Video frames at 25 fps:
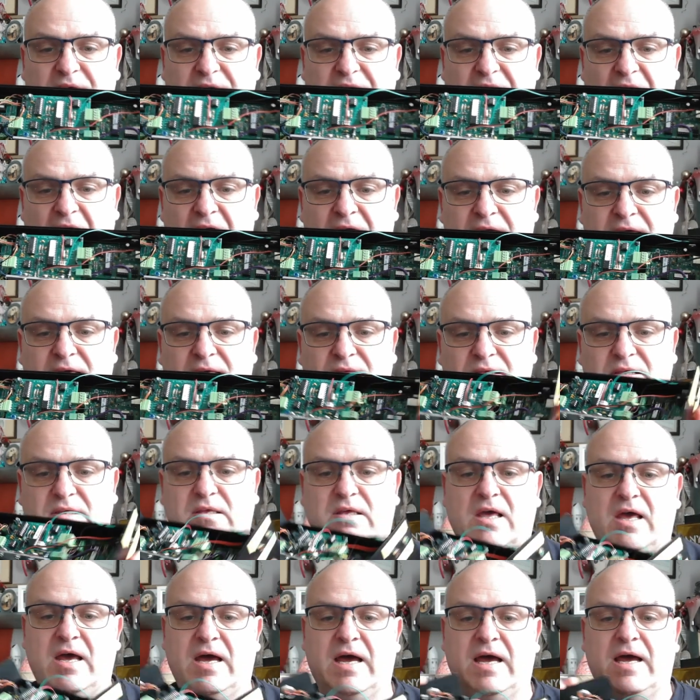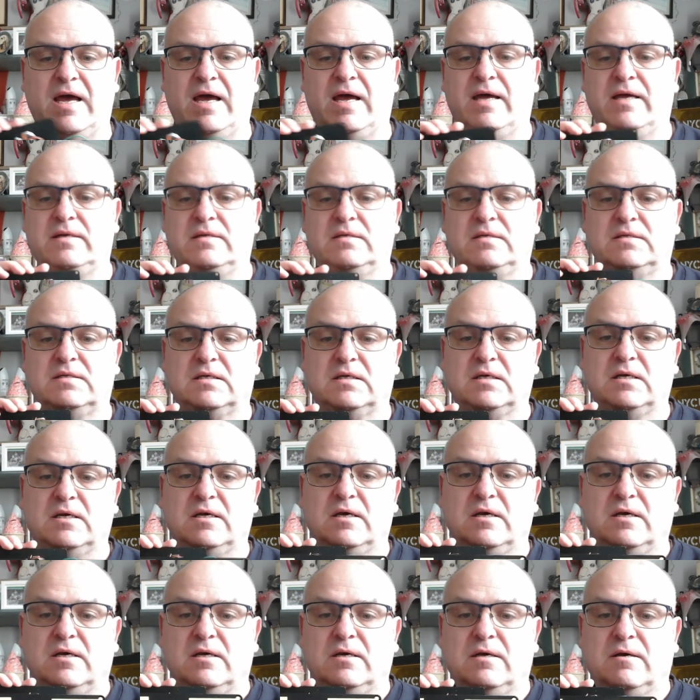case and
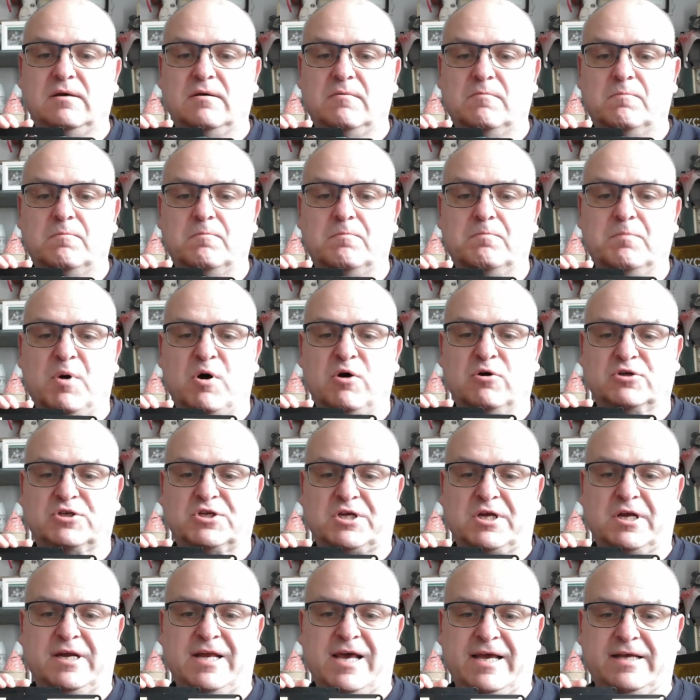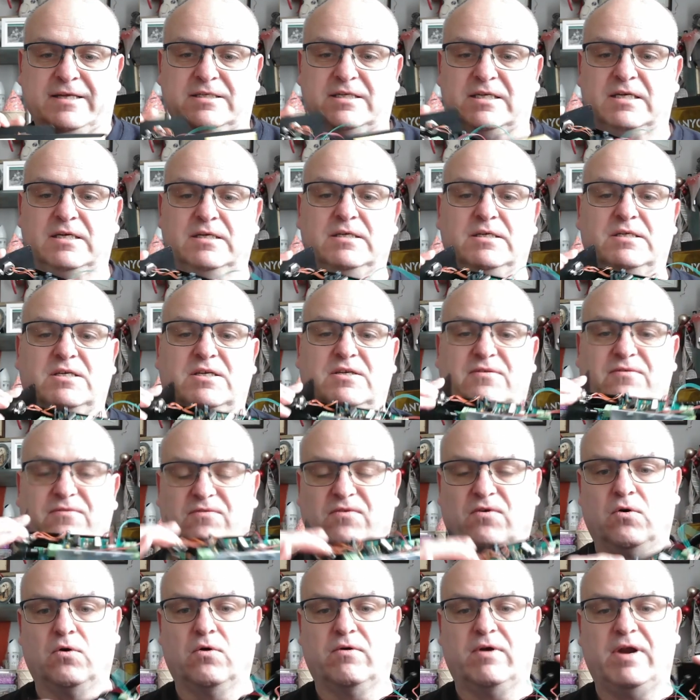posh connectors
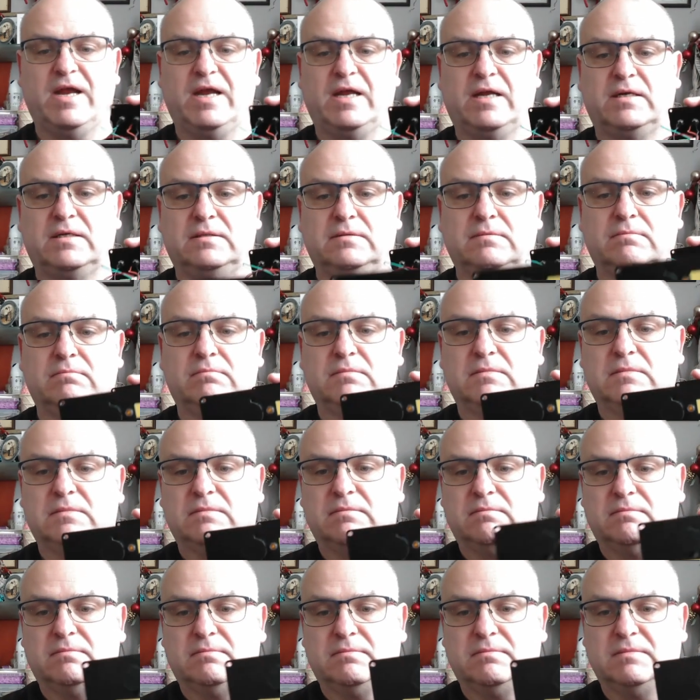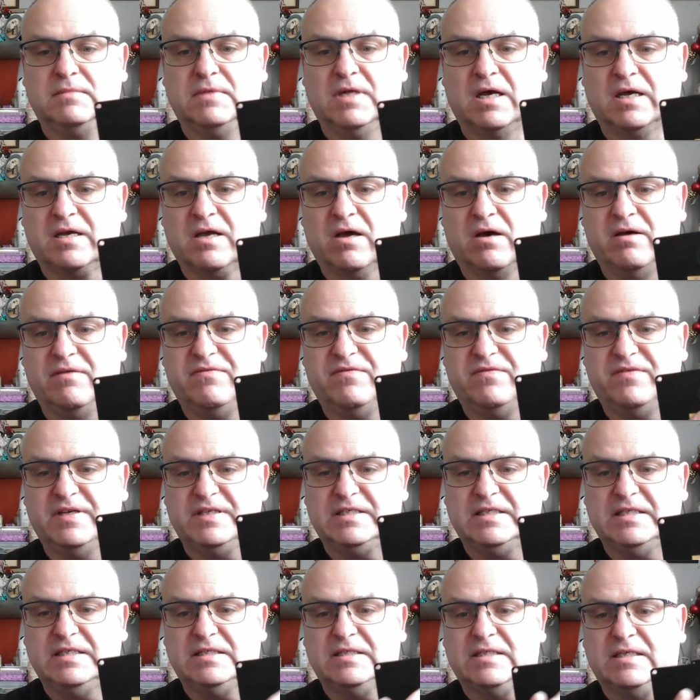for it, like I've
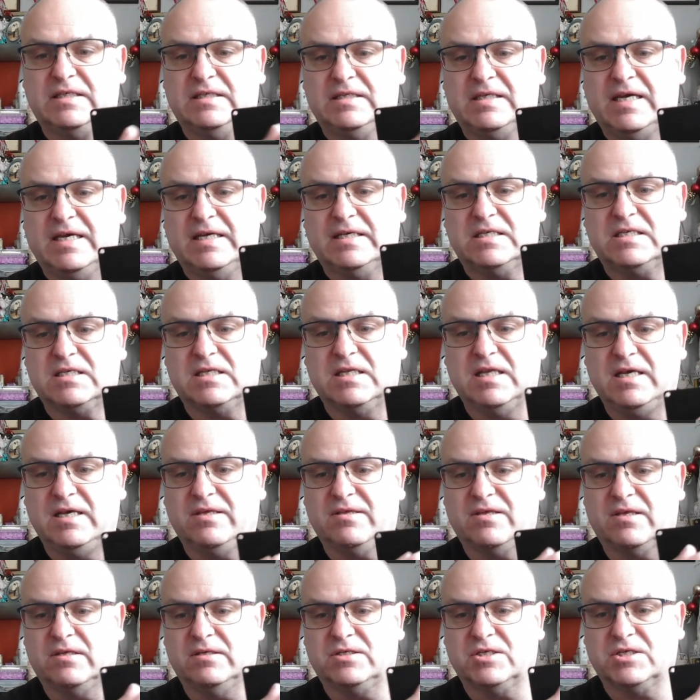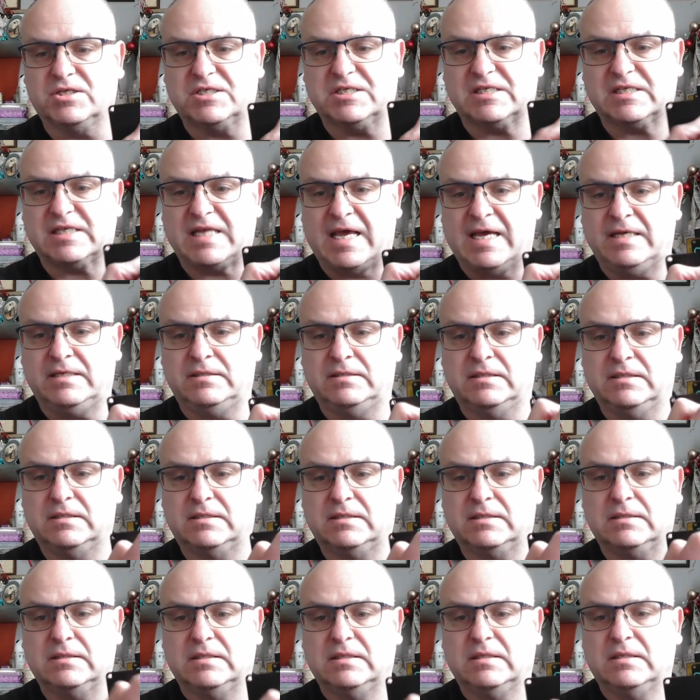fitted to this, these are just standard
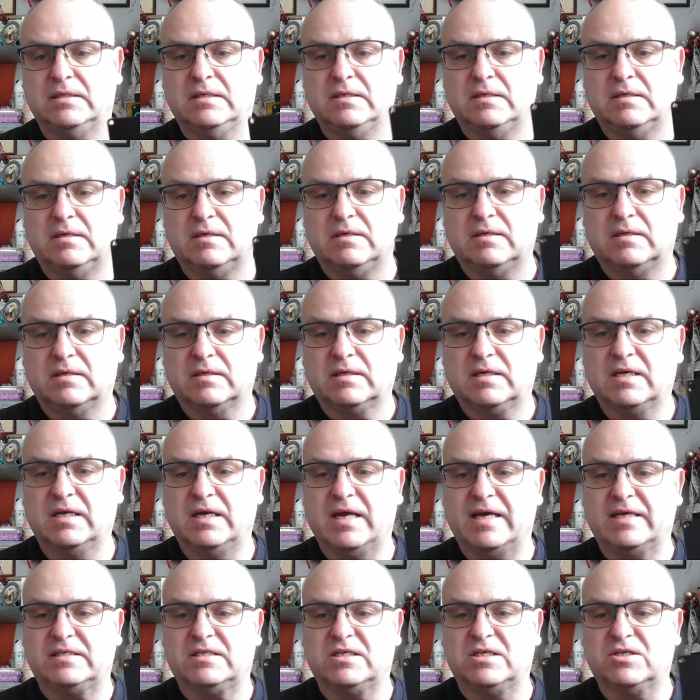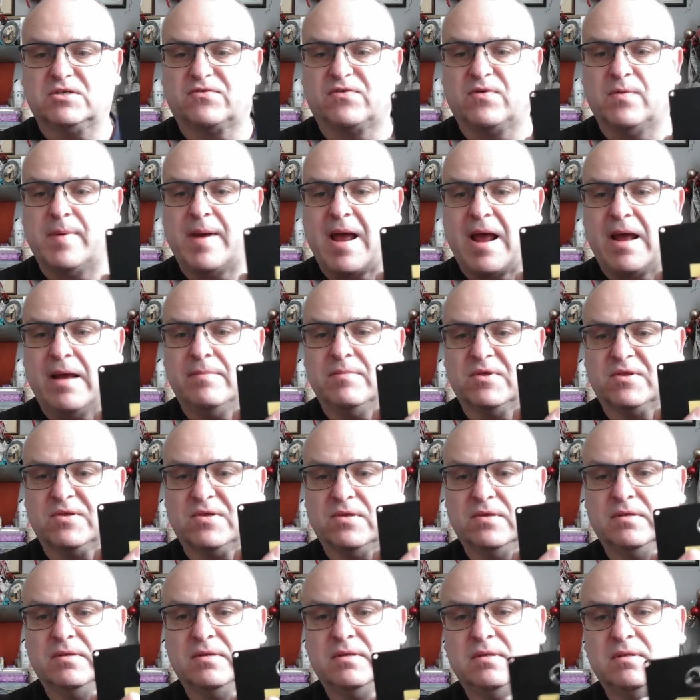connectors from
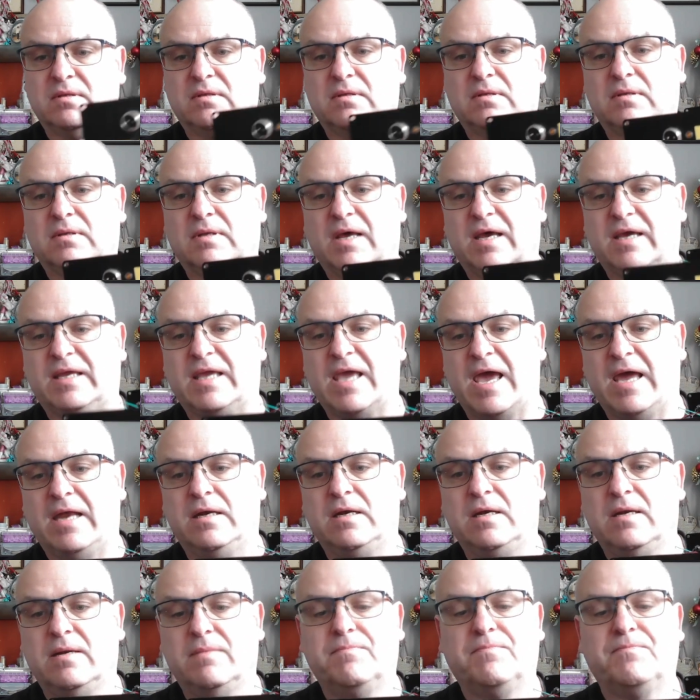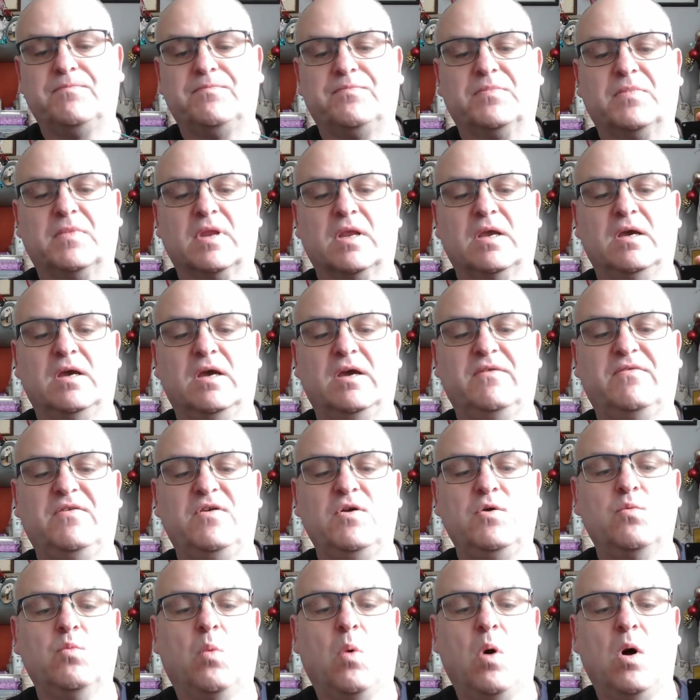Amazon. Again, if
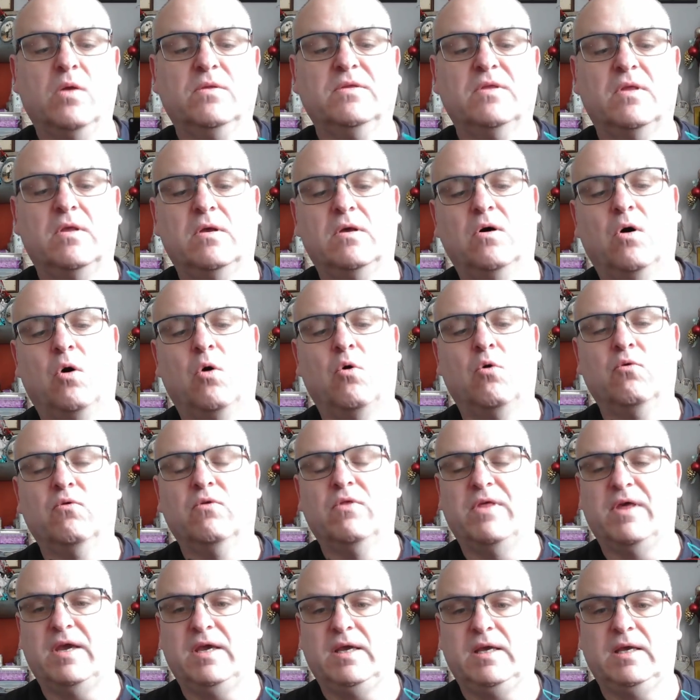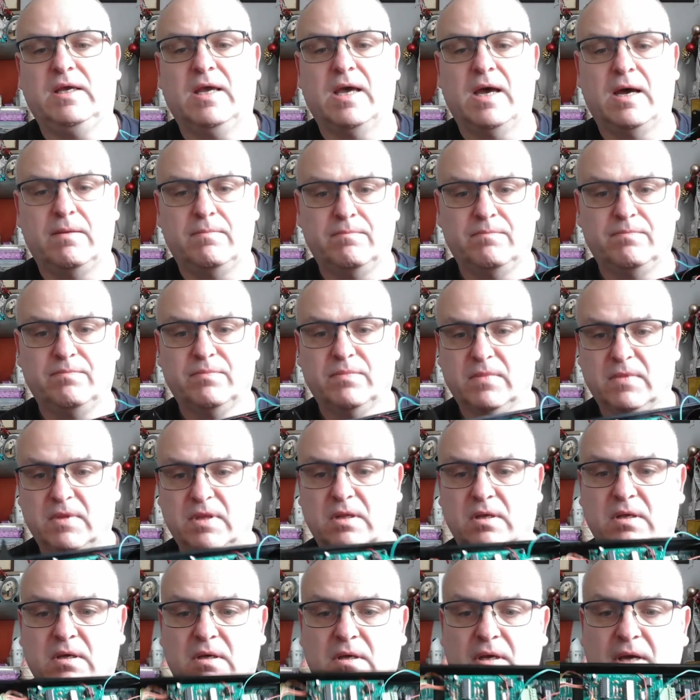you want all the
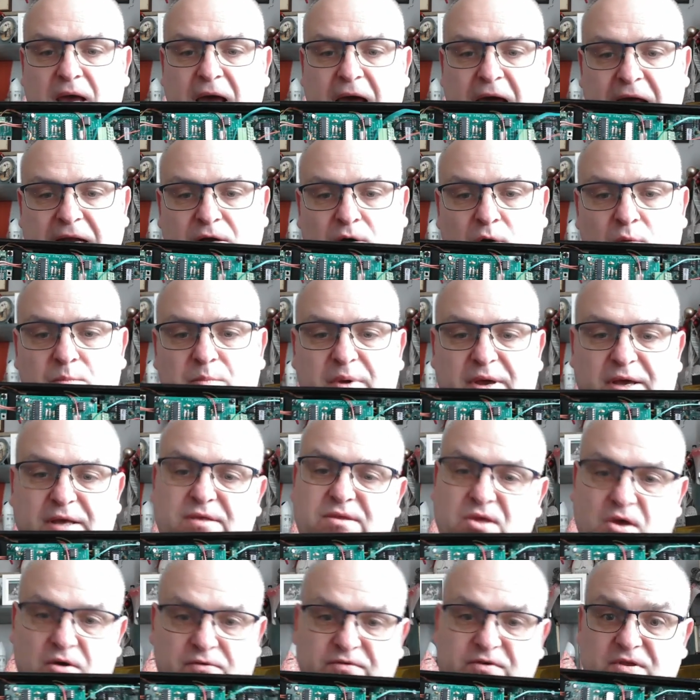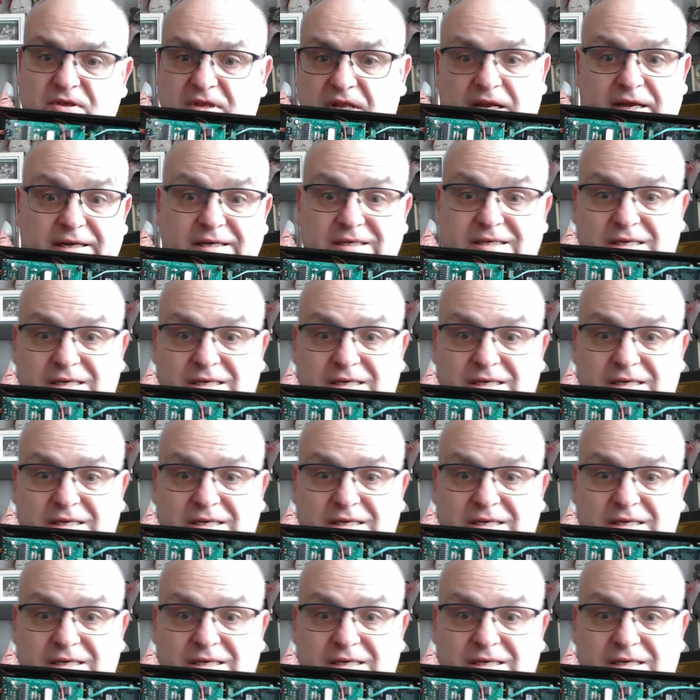add-on bits, obviously it's